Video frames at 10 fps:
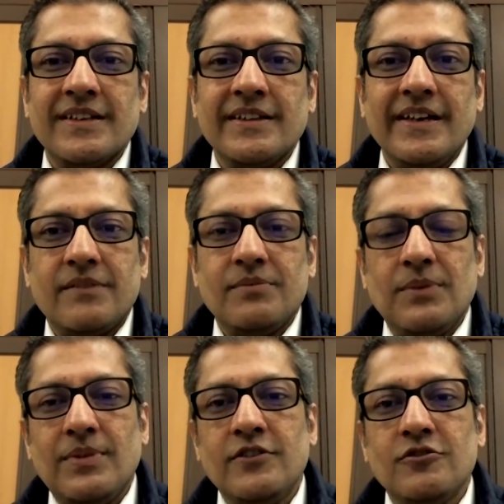sitting there.
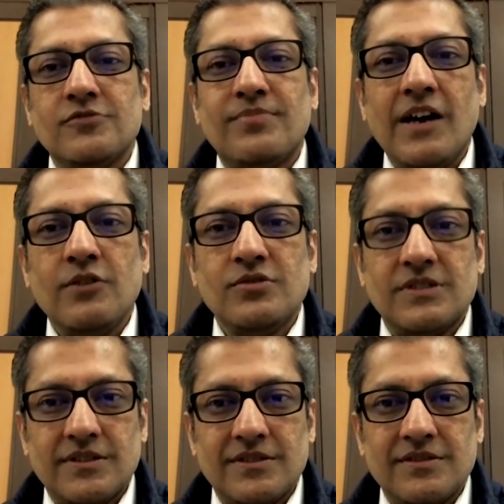People use
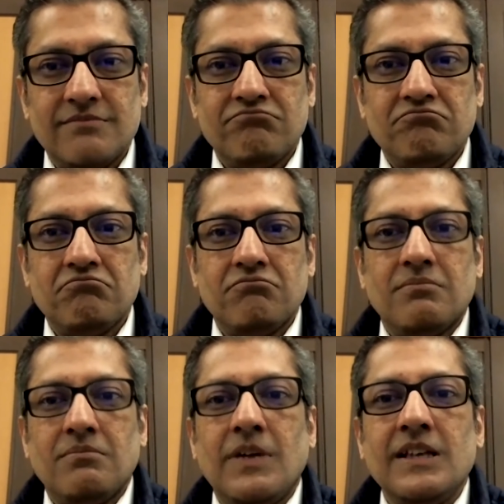browsers,
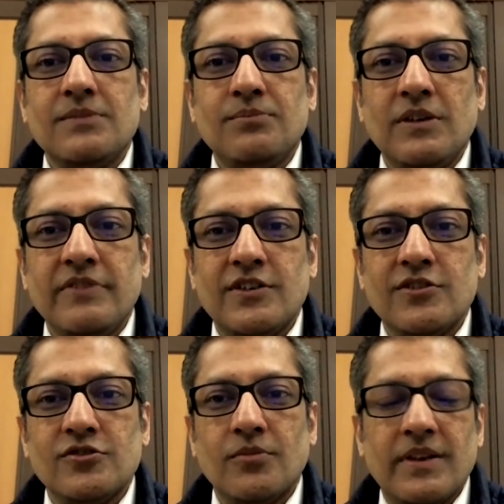multiple
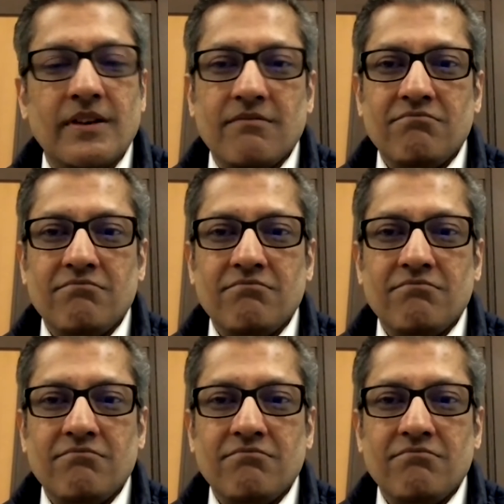windows open.